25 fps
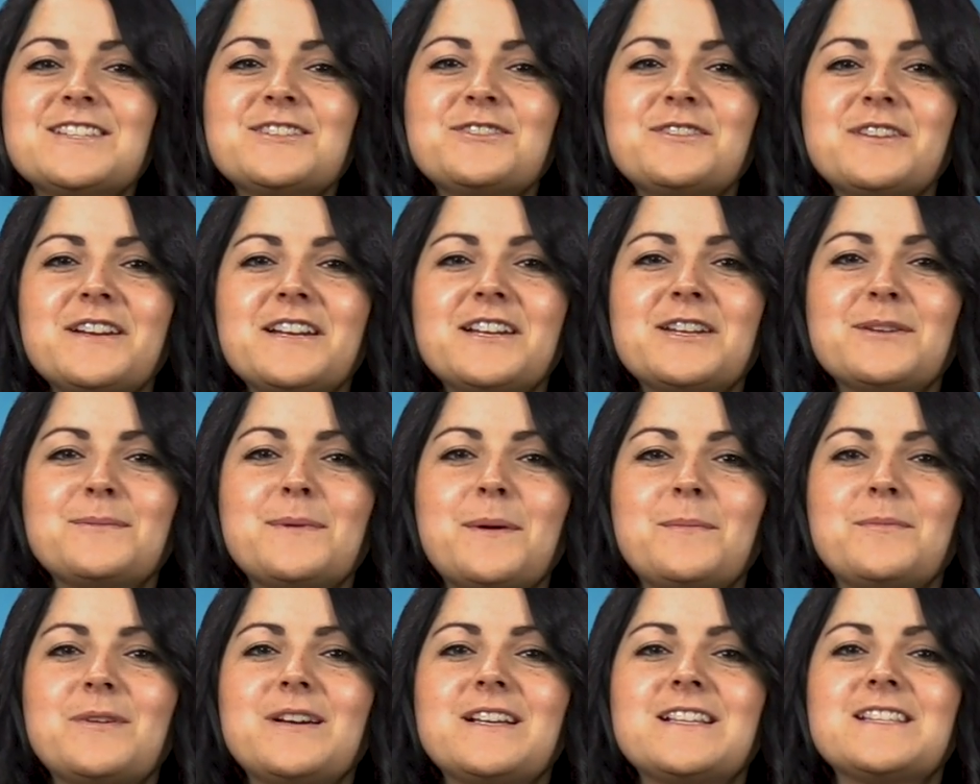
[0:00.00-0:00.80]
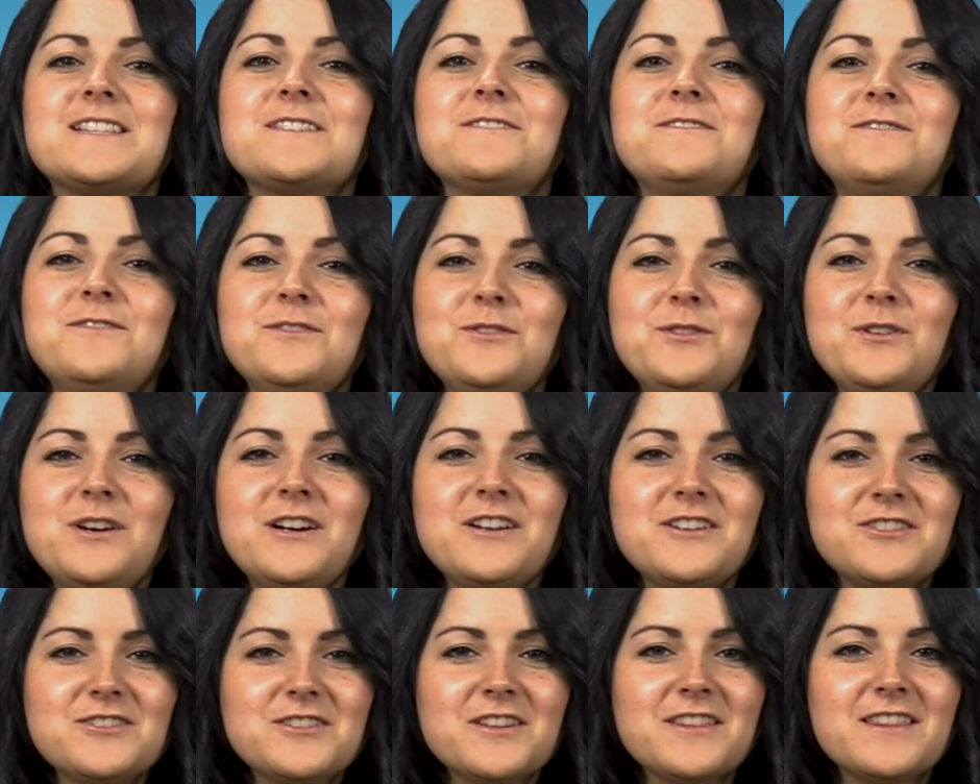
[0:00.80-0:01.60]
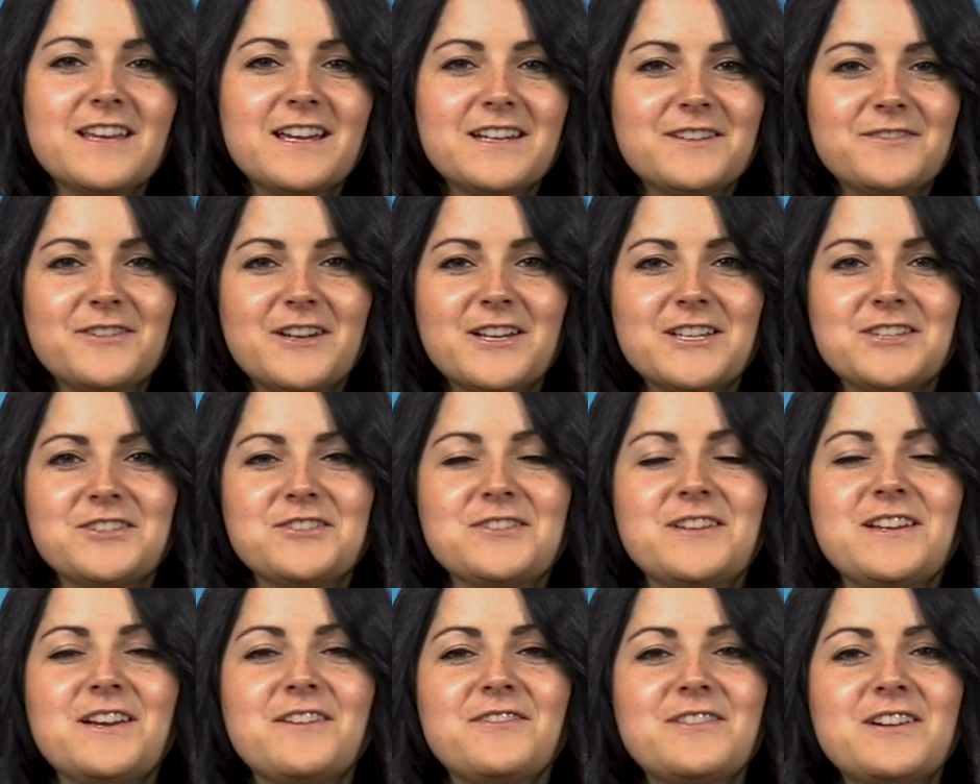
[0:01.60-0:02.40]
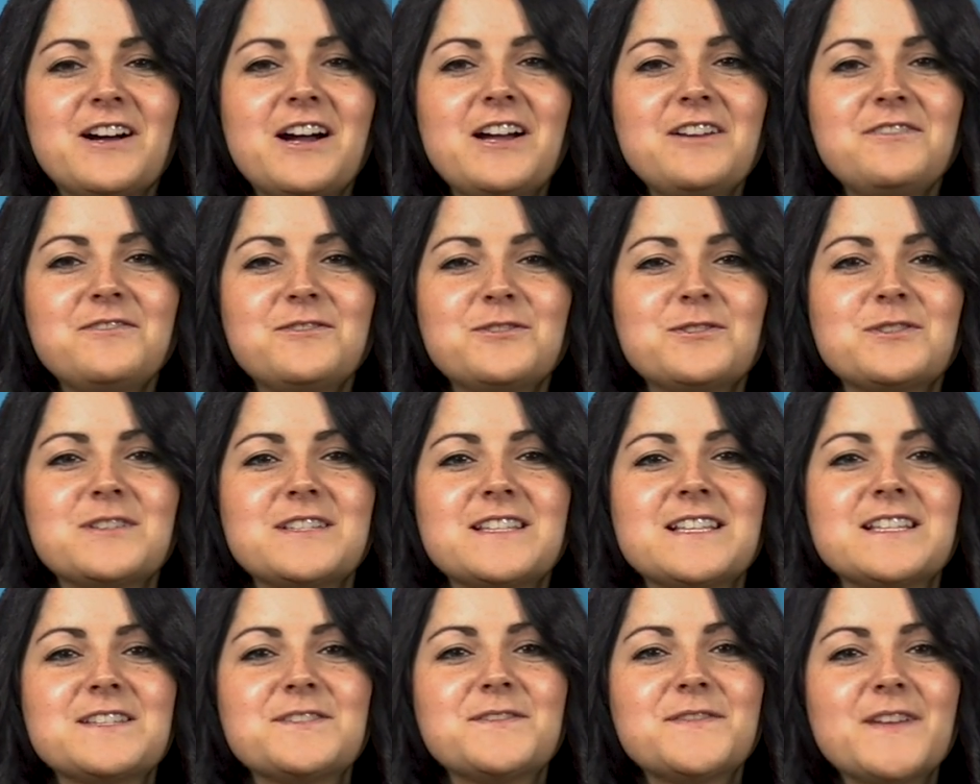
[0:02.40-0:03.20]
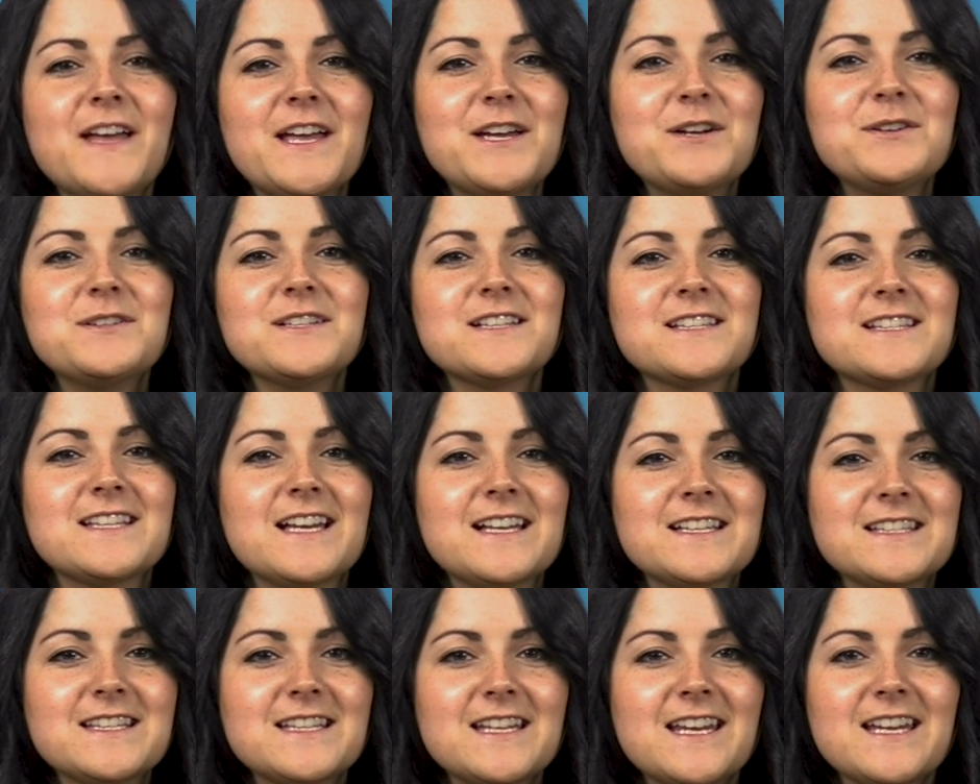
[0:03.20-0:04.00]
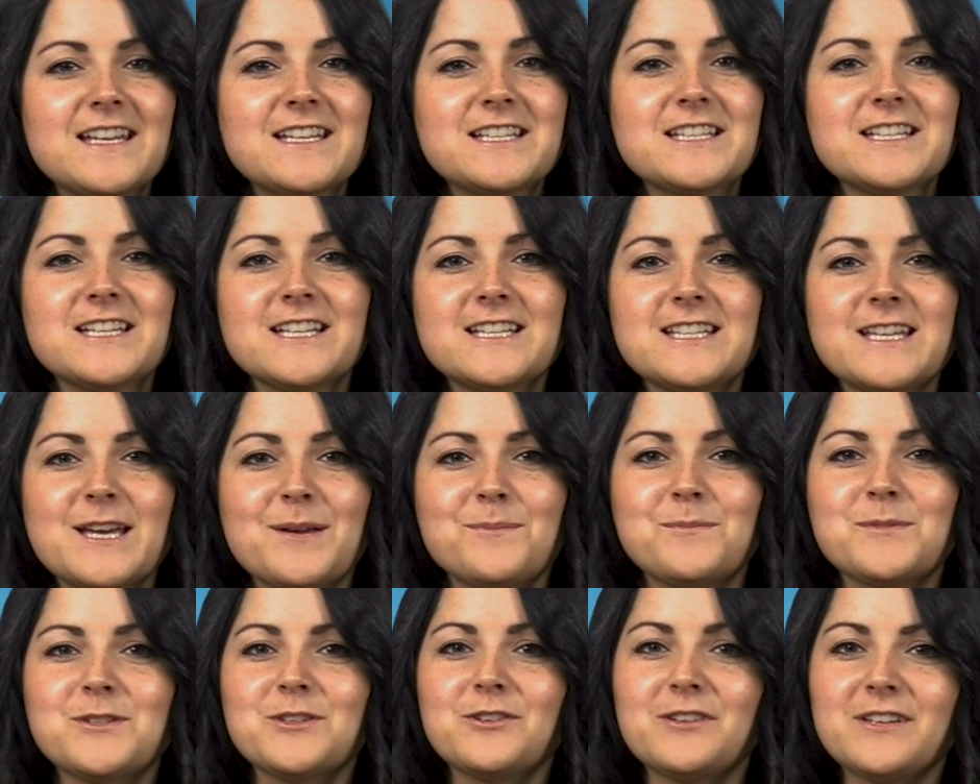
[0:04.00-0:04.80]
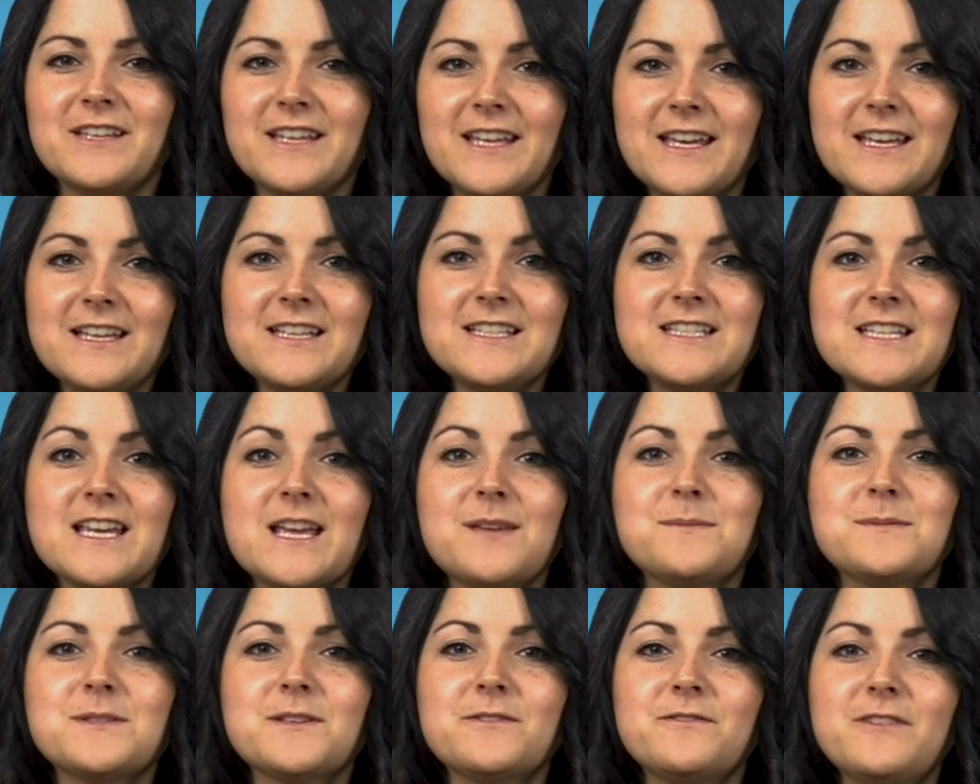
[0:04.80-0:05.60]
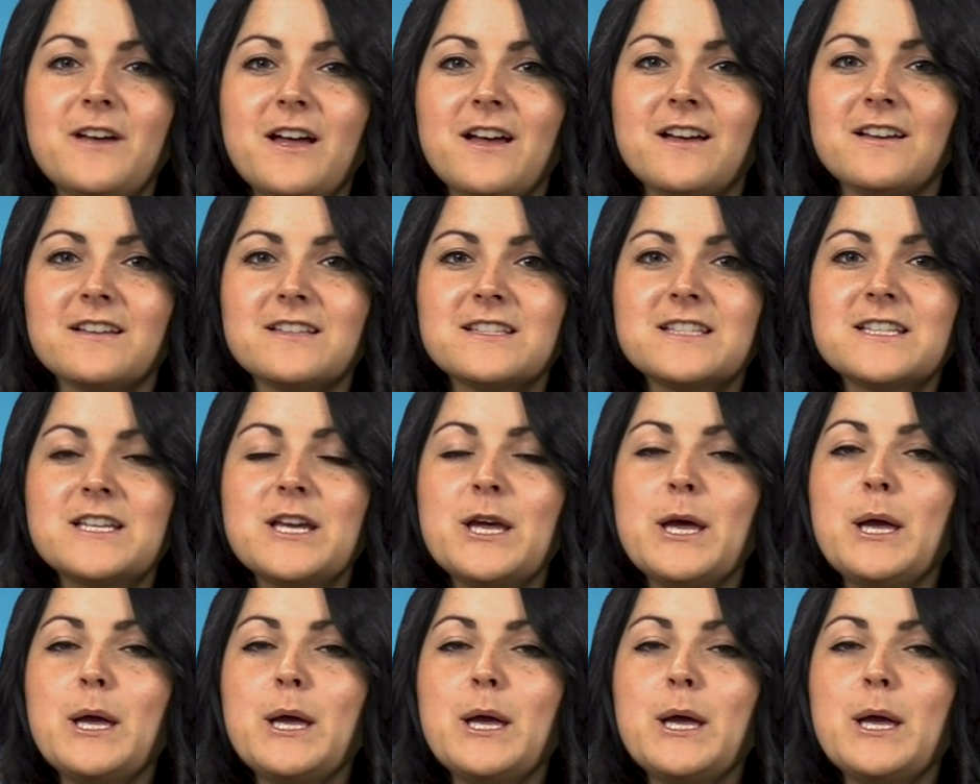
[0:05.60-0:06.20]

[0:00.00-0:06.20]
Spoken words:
coin commemorates the 400th anniversary of Guy Fawkes' failed assassination attempt on King James I.